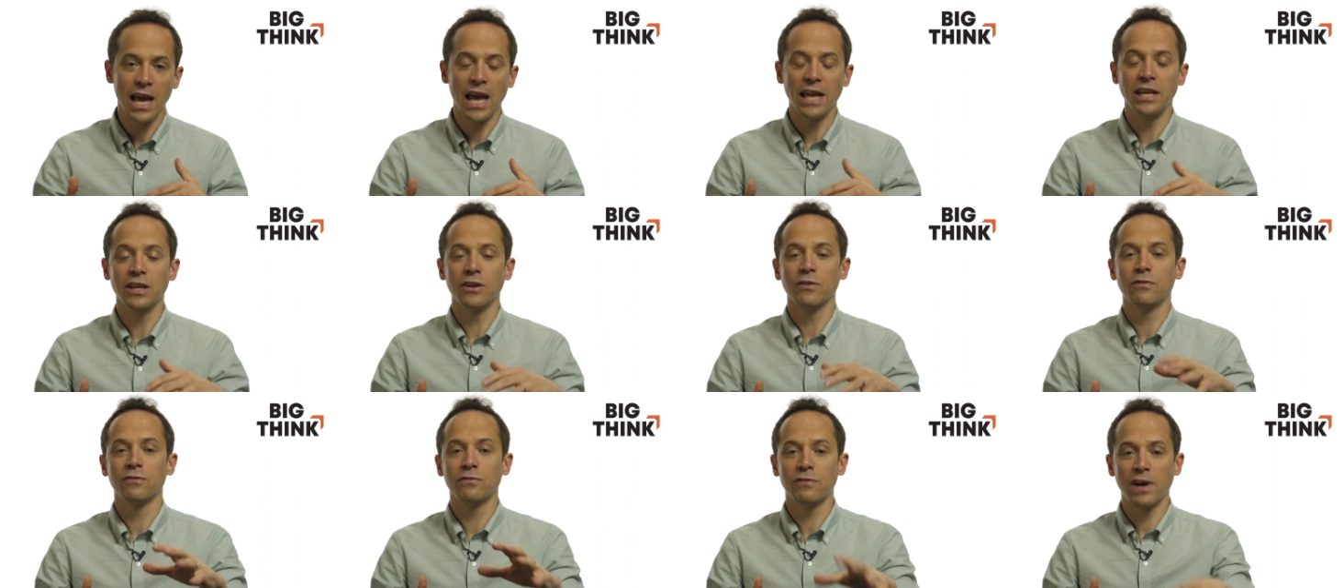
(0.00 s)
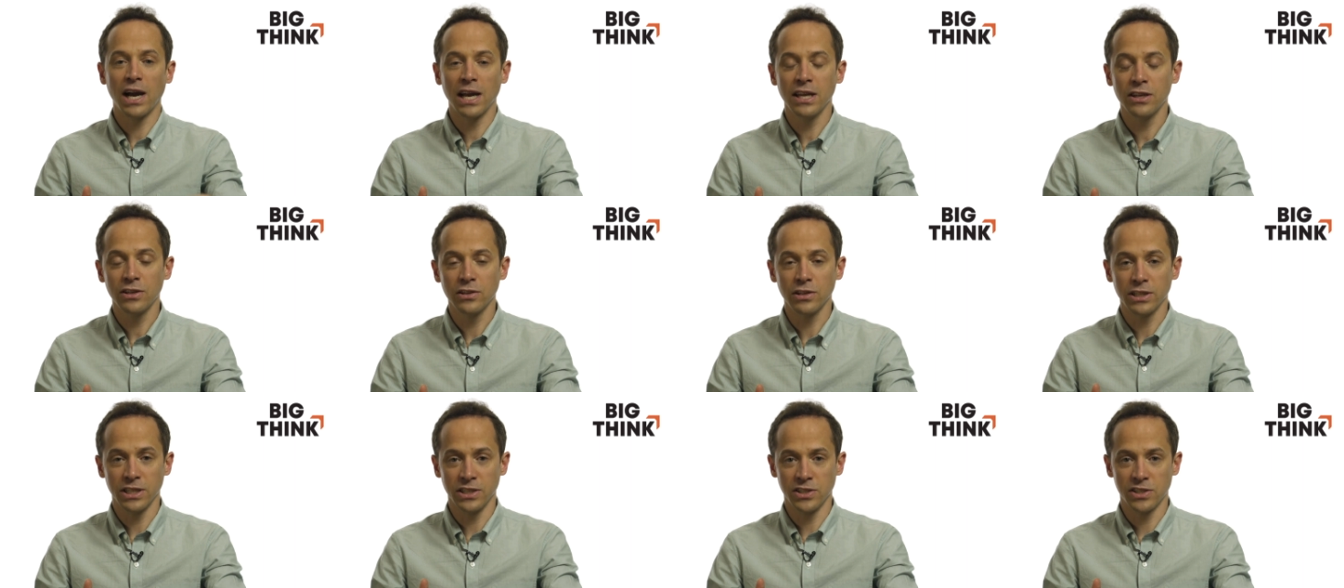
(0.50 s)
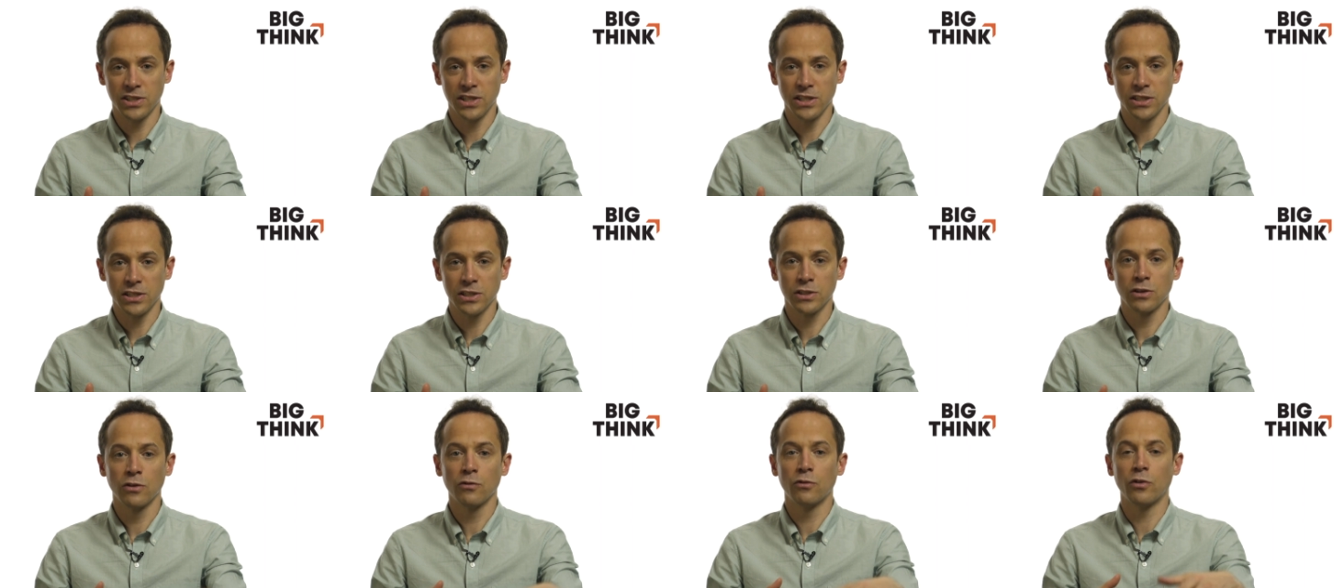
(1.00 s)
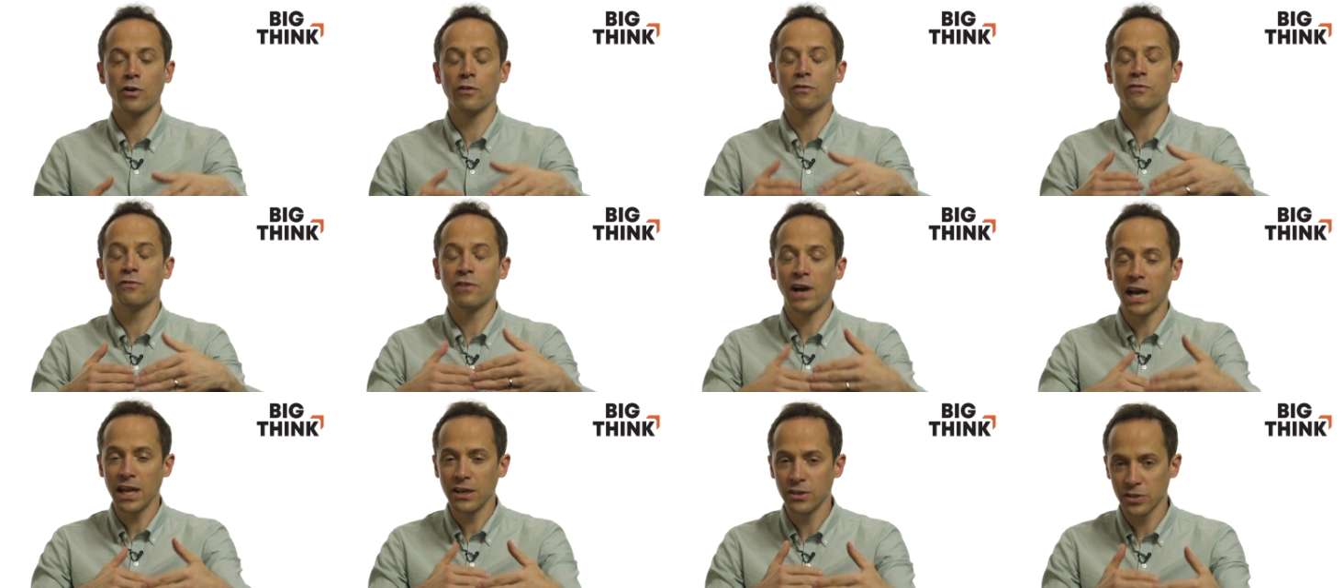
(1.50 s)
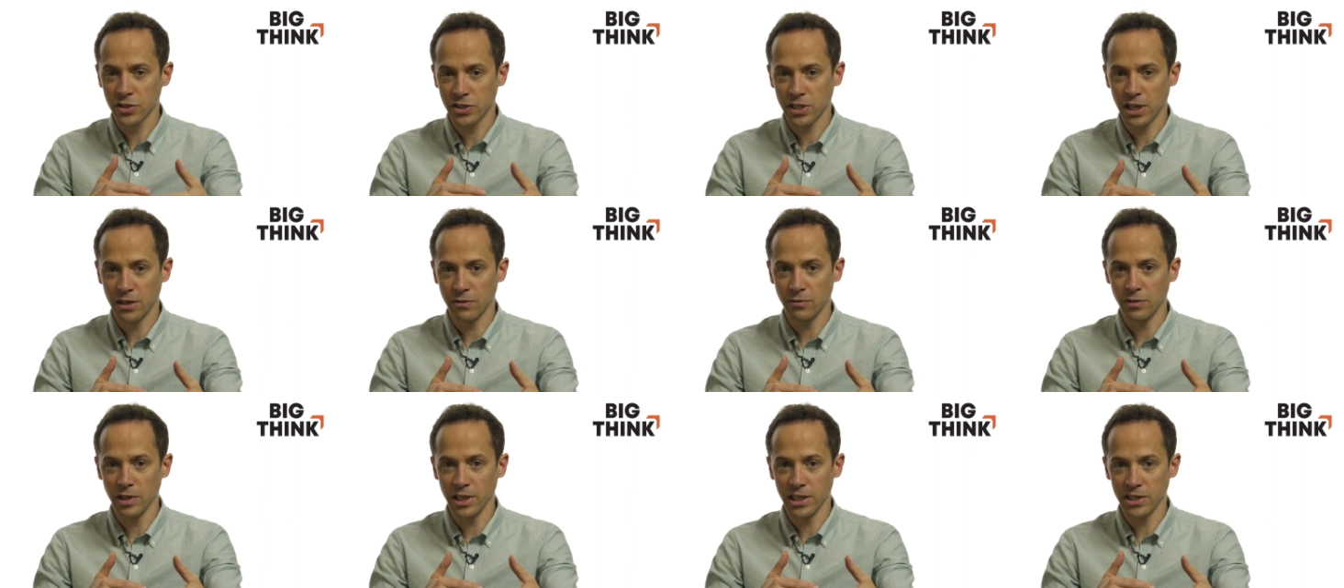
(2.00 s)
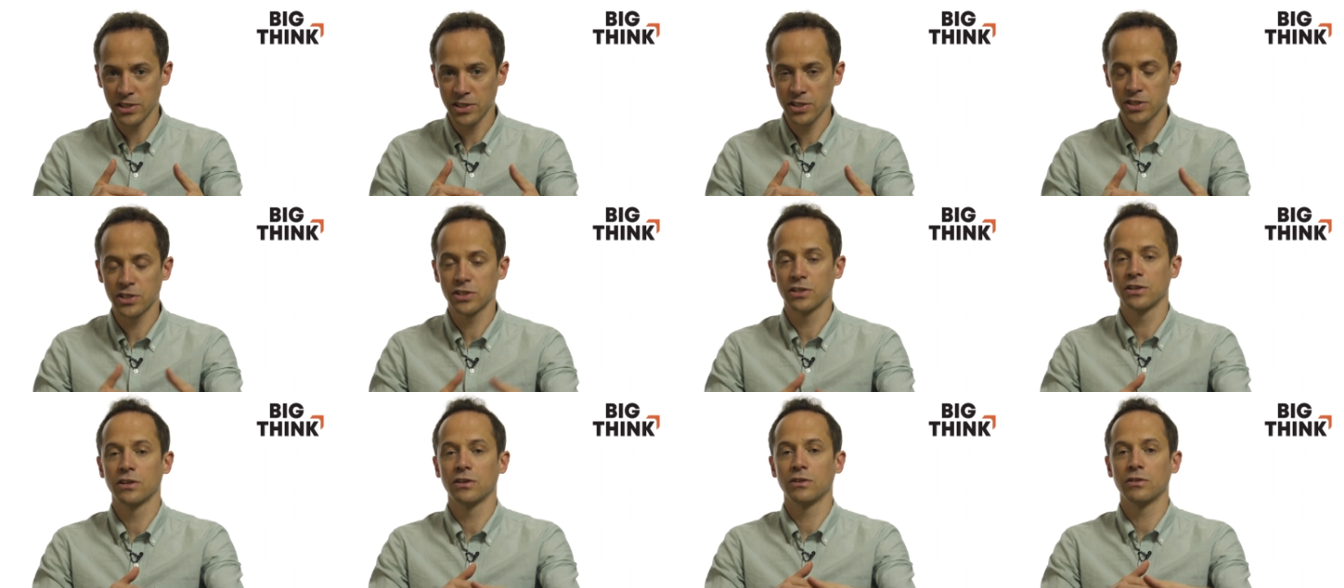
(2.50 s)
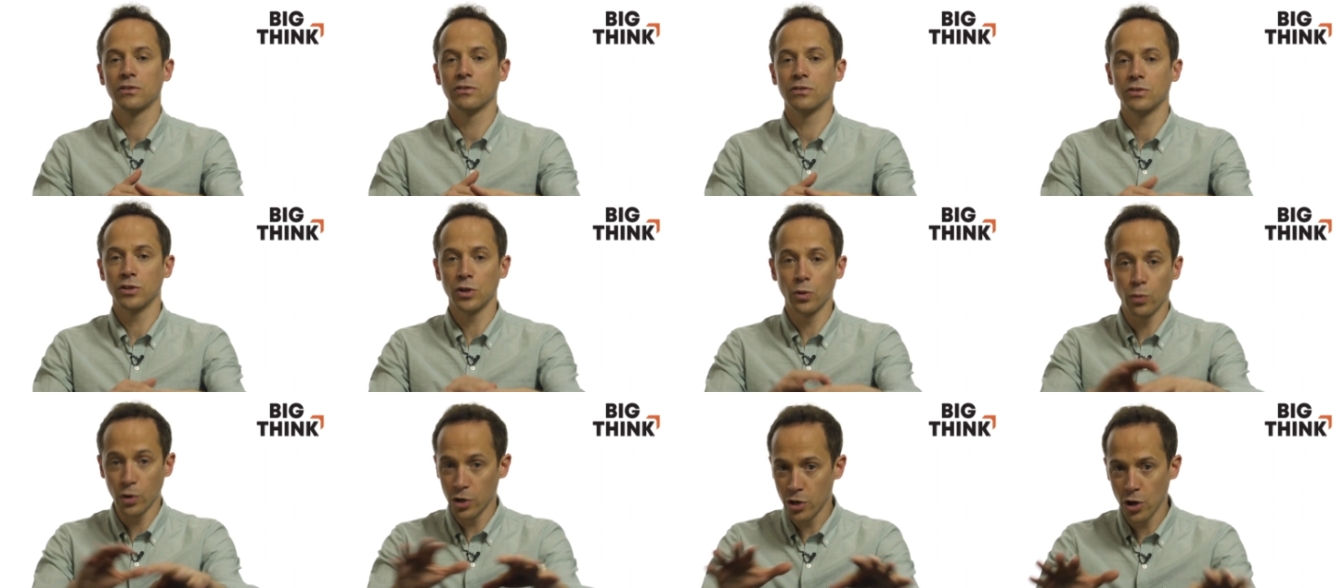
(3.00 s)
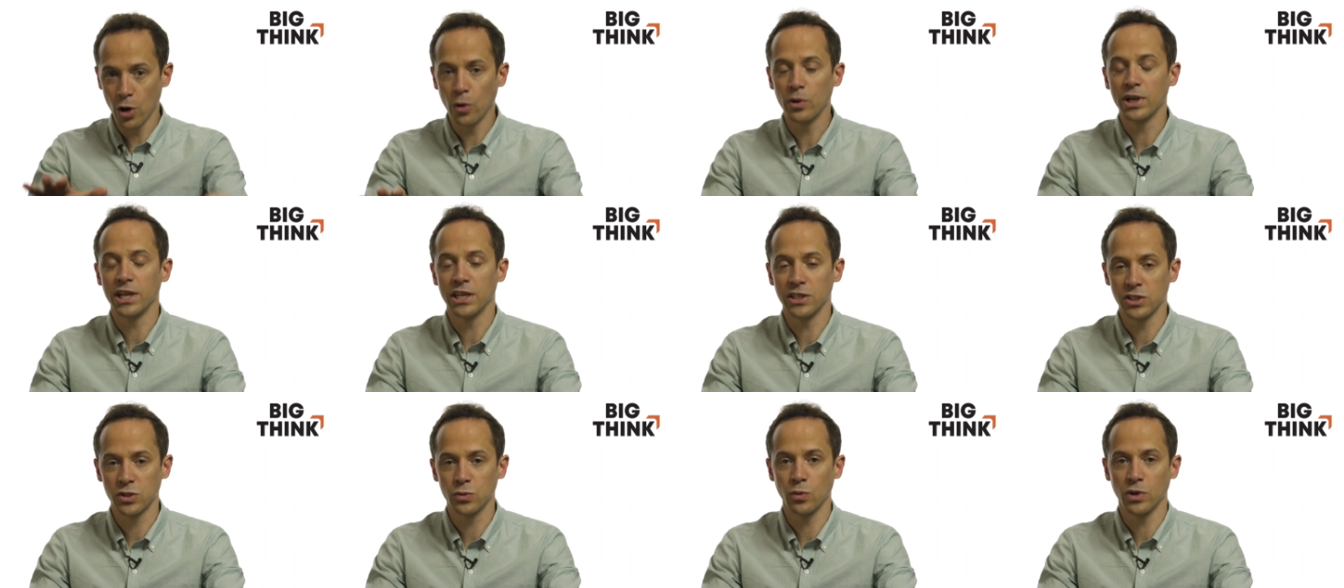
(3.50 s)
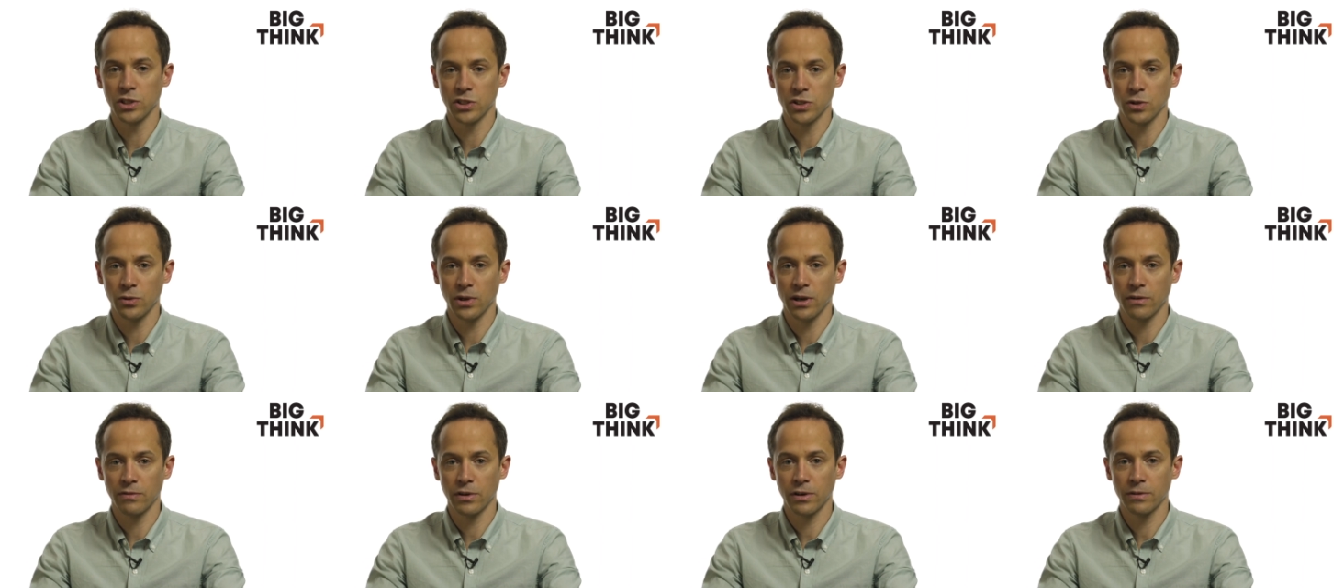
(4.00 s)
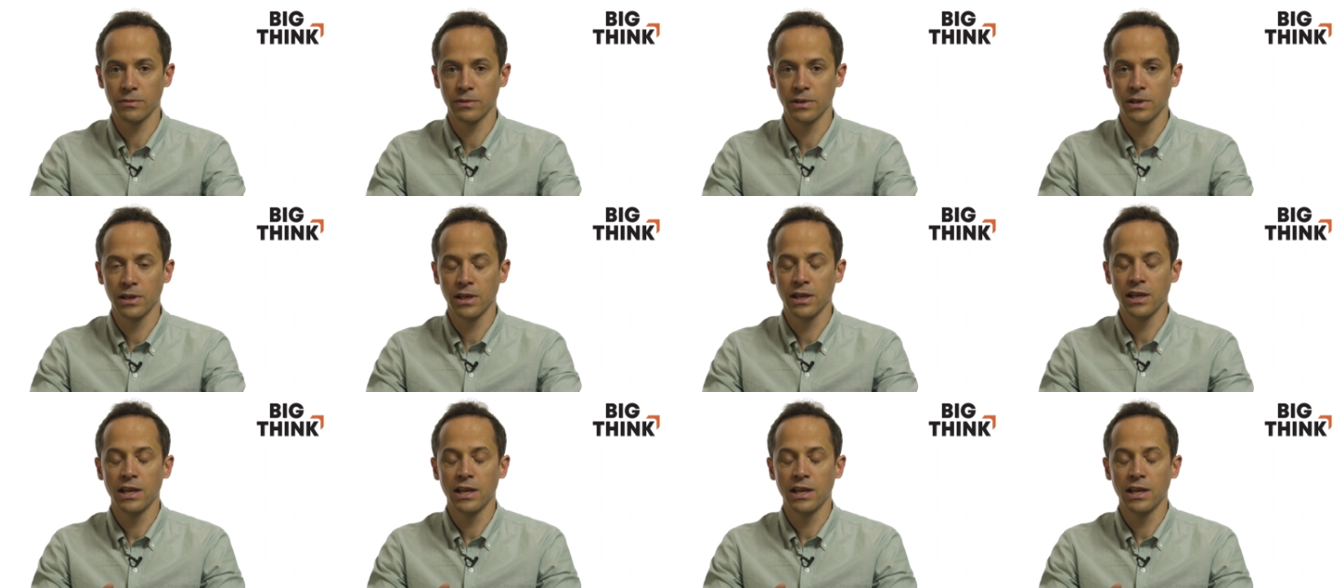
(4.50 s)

and in a final instance, for a final set of lists, there were no hints whatsoever.